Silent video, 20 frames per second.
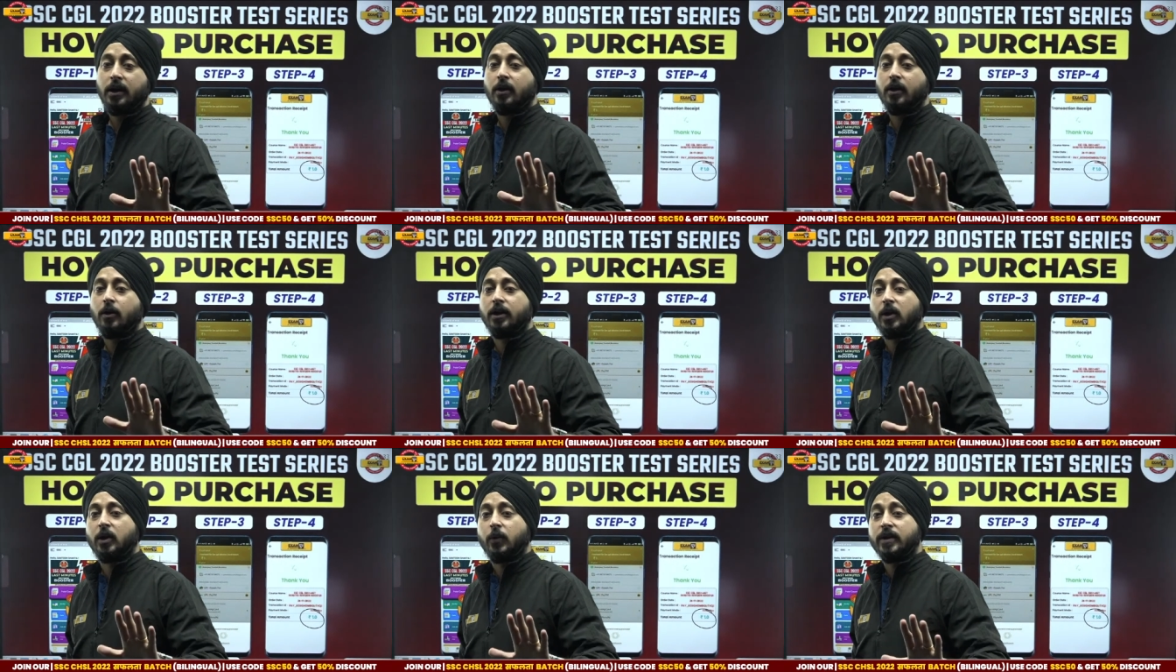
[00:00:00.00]

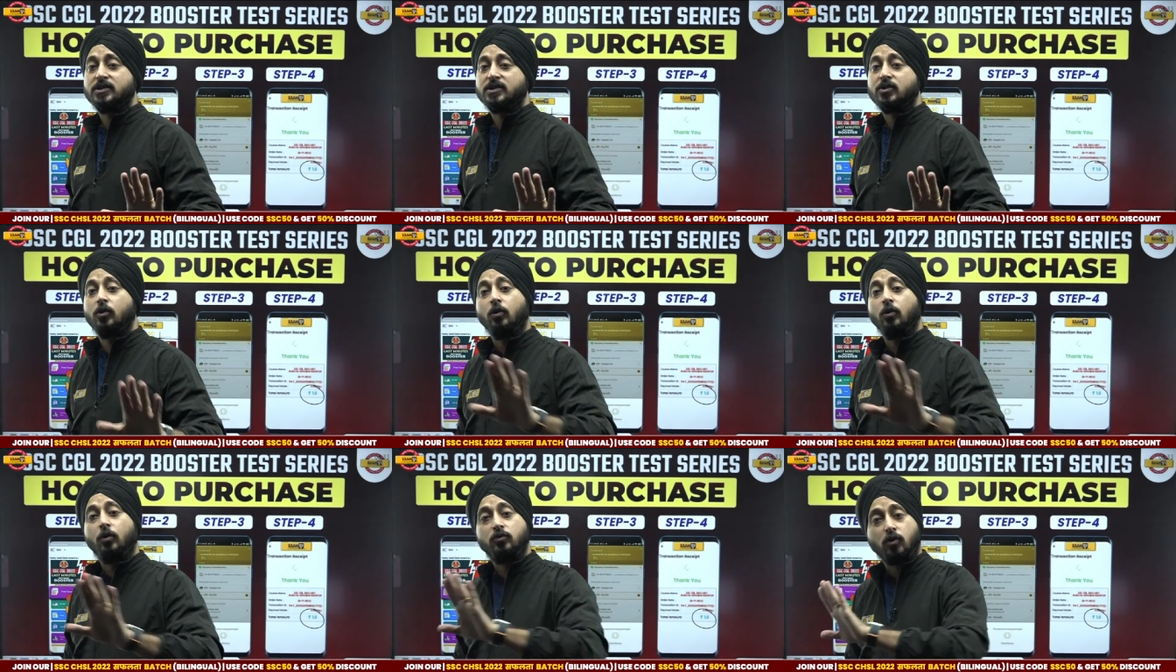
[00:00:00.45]
I request
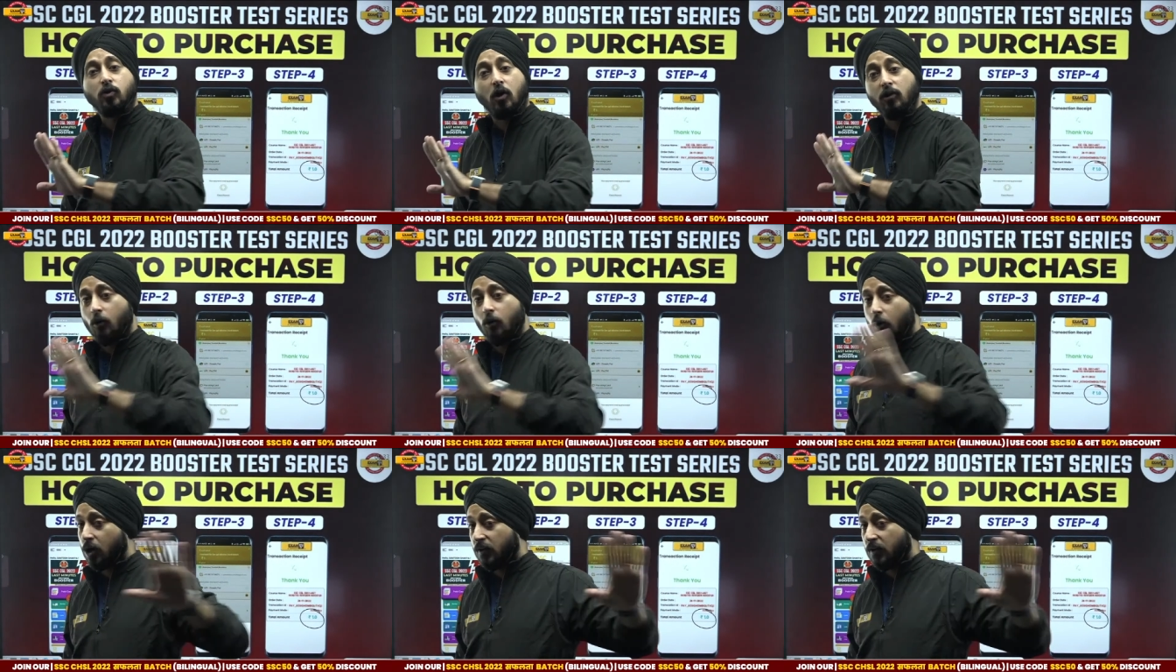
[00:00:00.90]
you to
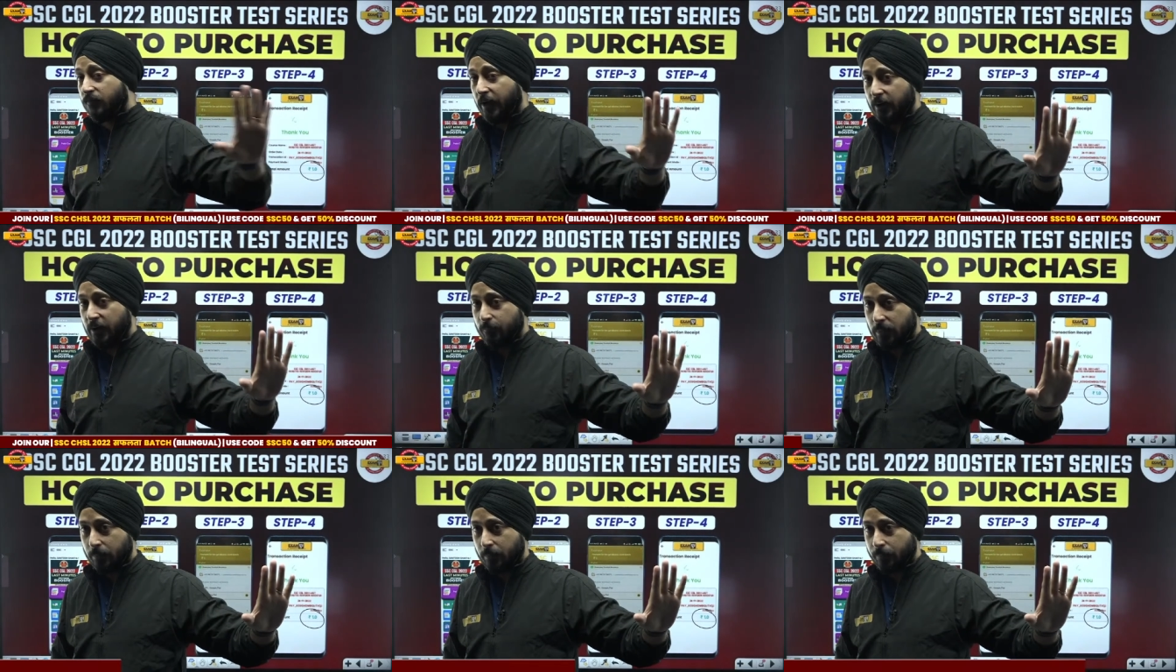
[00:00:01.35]
solve all
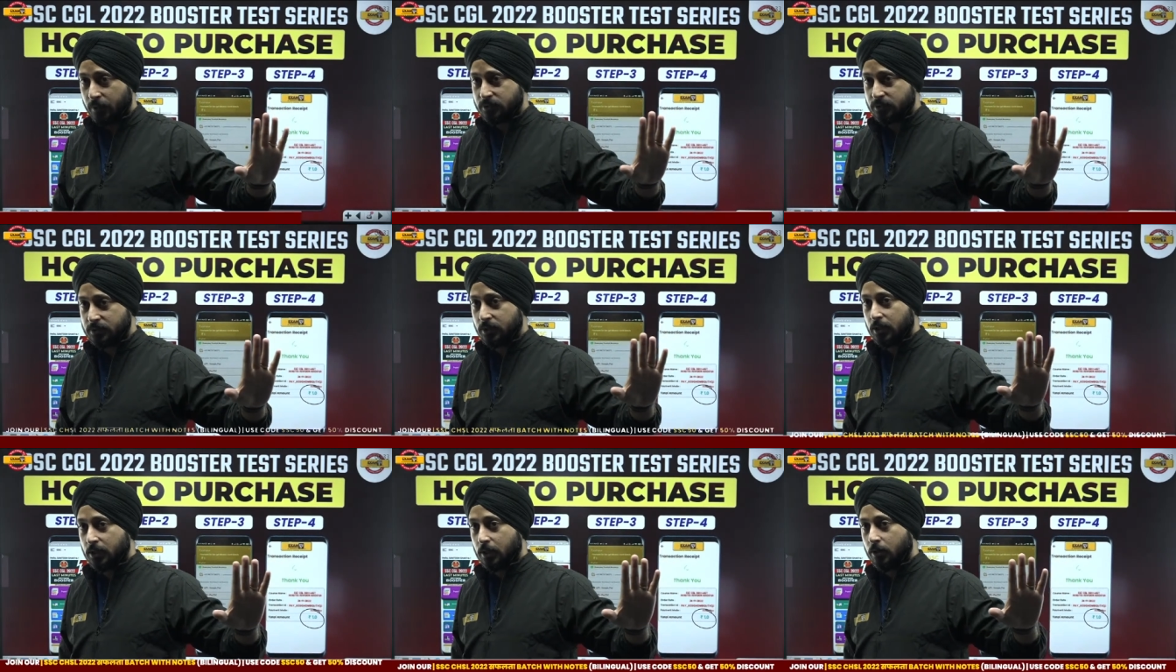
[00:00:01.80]
five
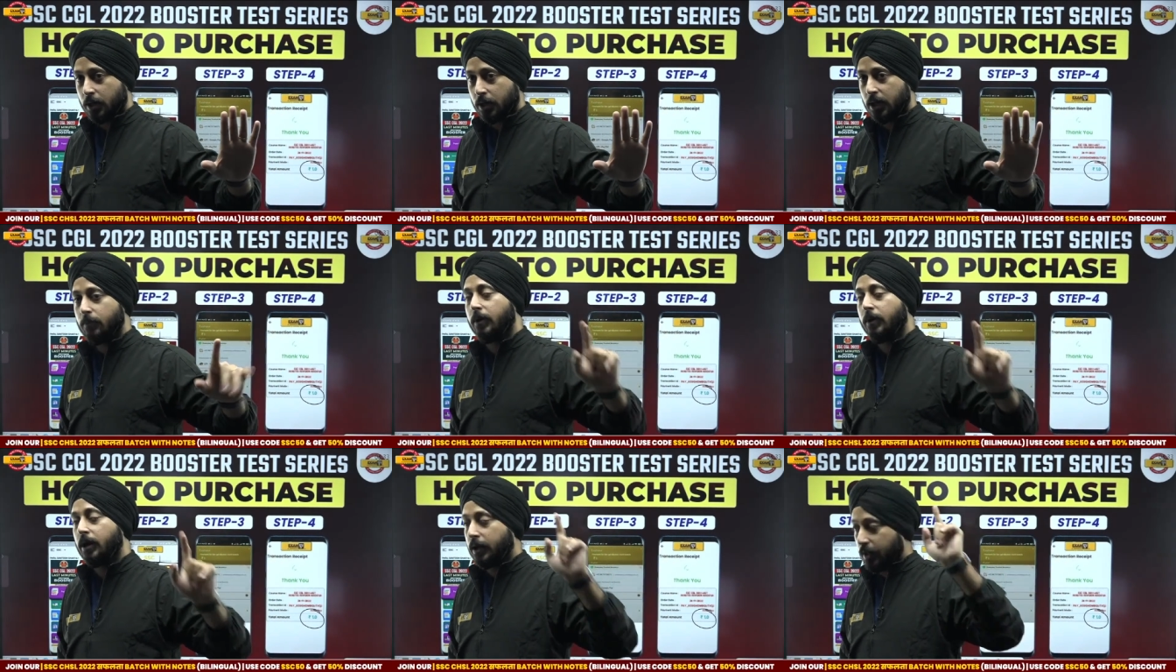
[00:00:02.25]
papers,
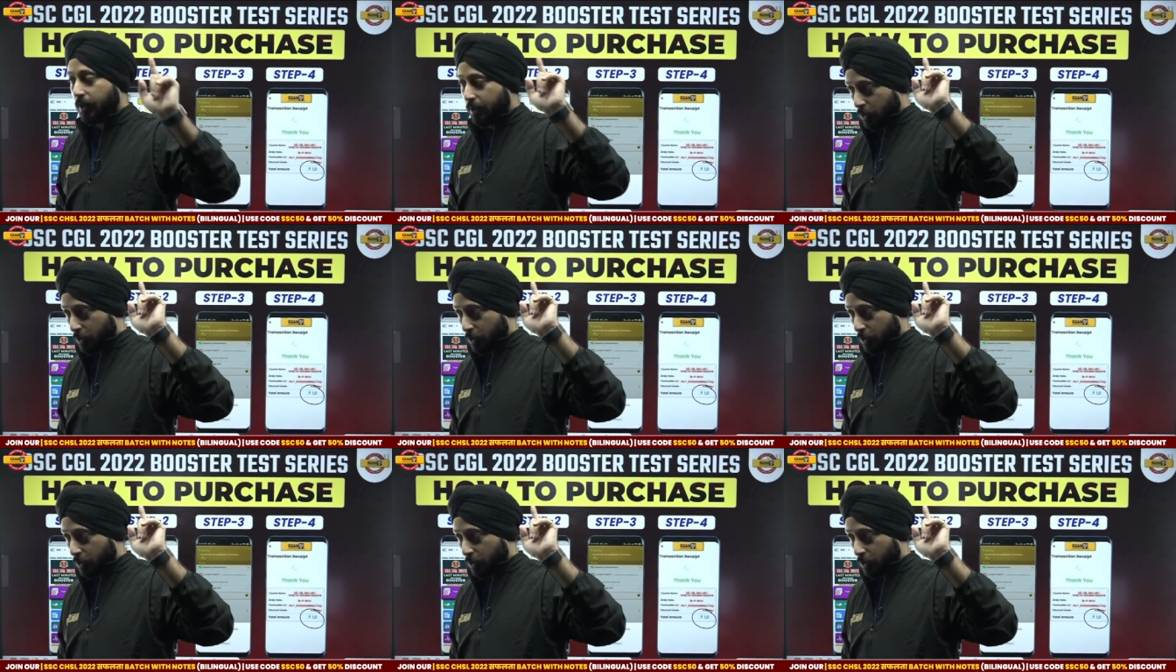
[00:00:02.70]
okay? But